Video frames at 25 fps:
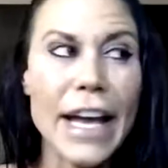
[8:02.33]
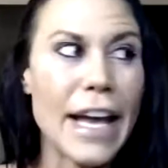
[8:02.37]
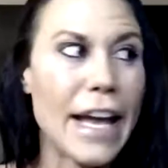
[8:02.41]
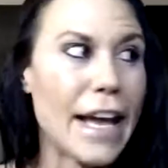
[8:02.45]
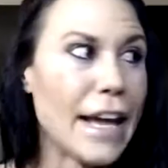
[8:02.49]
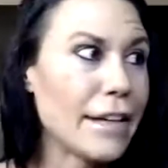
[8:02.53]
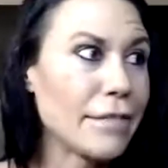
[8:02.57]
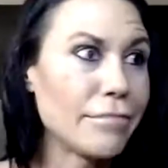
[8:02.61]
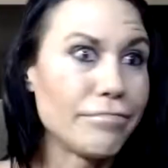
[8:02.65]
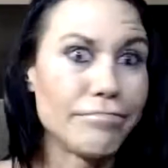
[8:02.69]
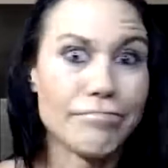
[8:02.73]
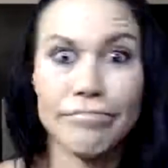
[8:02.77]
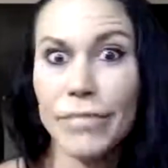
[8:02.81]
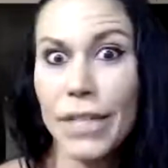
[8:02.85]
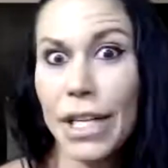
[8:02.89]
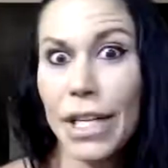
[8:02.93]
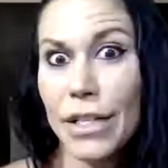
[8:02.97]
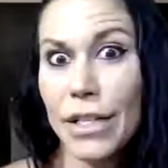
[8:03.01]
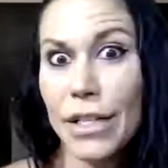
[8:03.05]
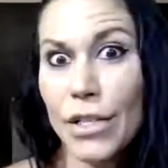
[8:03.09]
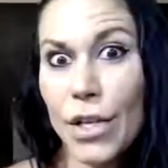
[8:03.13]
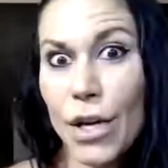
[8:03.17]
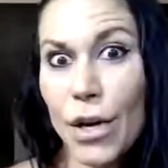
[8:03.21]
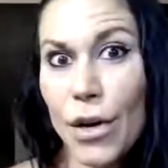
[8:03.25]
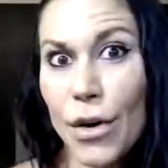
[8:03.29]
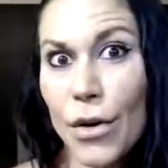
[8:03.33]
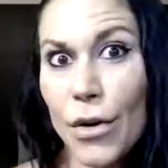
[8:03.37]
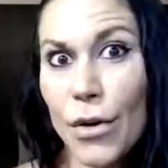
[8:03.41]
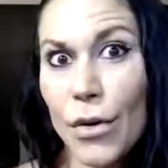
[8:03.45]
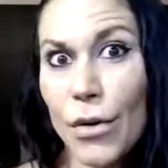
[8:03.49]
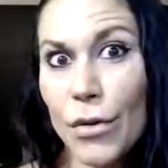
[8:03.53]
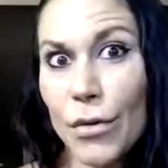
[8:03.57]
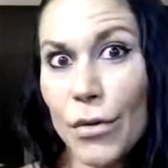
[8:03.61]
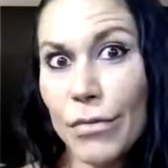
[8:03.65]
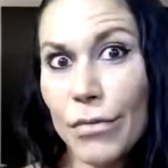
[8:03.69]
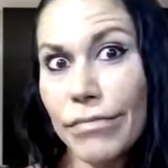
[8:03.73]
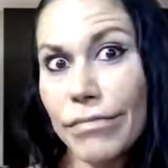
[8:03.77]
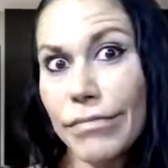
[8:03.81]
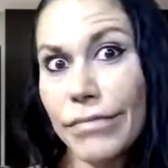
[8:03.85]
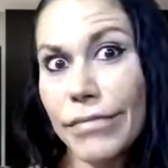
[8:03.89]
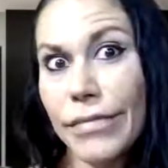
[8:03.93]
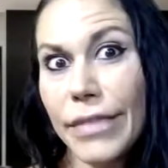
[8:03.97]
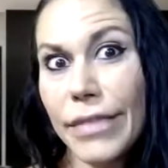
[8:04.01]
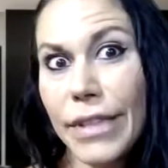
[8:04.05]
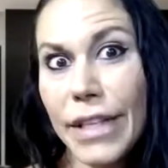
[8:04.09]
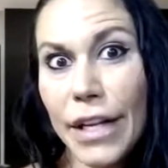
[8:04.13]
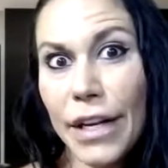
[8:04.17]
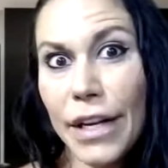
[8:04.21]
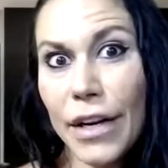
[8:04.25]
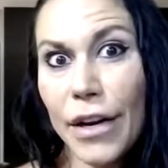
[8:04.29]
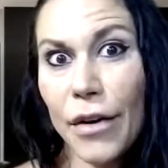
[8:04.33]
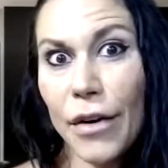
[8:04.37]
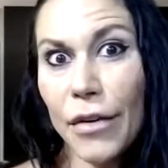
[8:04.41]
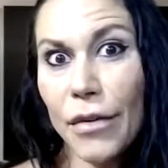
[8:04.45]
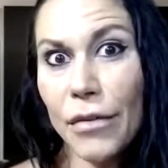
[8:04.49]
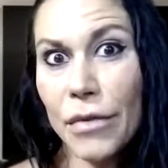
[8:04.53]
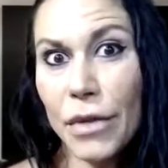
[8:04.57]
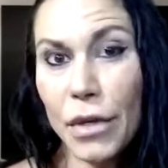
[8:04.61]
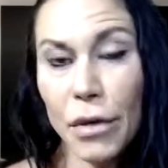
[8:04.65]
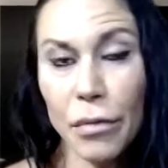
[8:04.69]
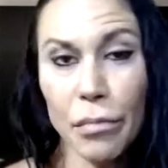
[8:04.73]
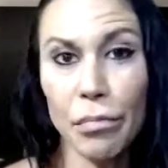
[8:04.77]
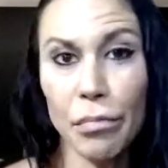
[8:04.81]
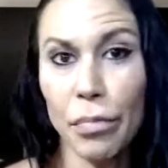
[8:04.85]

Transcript: And so you're